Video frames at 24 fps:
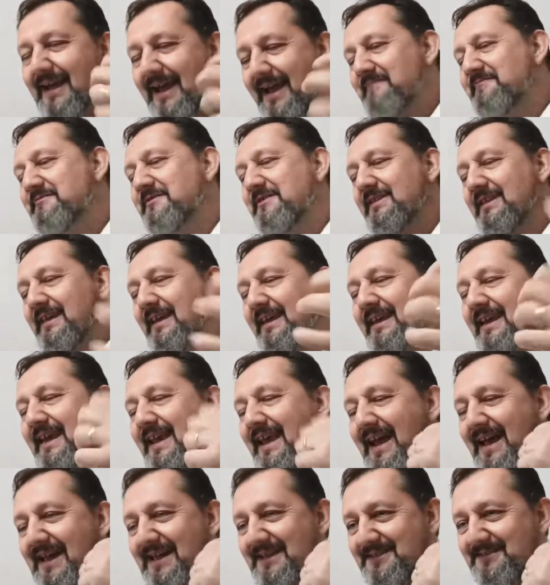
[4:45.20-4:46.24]
everything He
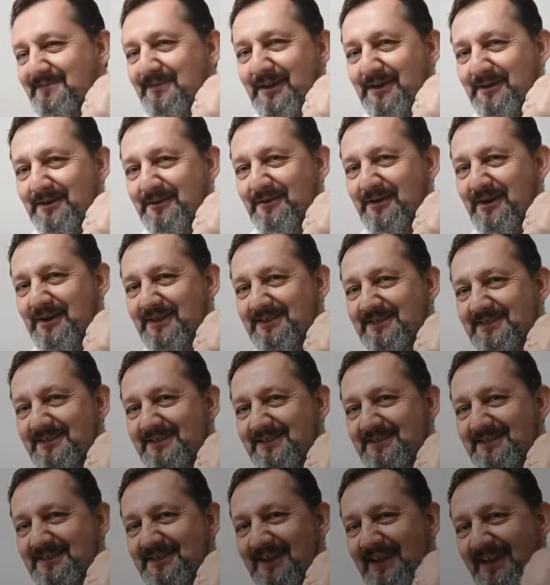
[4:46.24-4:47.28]
has via grace
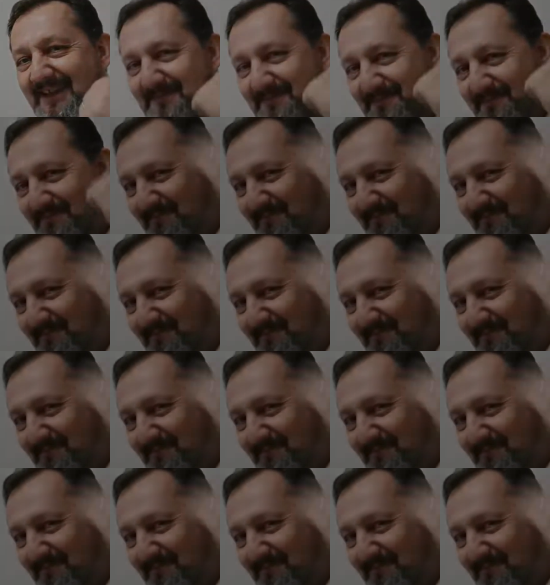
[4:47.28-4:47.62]
this day.